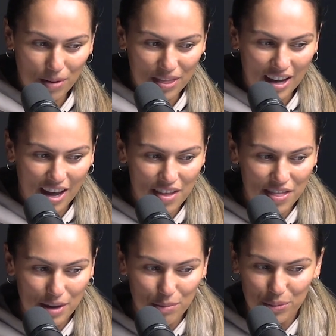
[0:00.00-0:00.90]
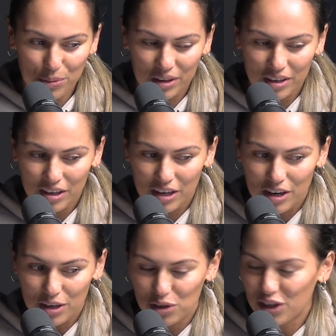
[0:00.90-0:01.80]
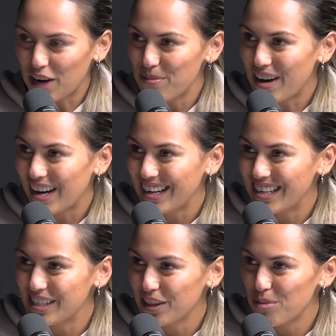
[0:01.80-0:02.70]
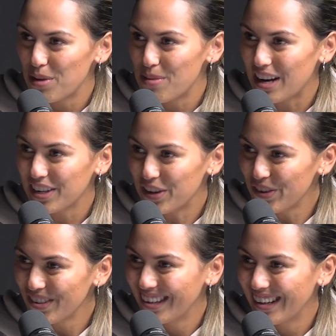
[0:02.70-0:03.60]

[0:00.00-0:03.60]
But the other thing we're going to chat about is a little bit about you,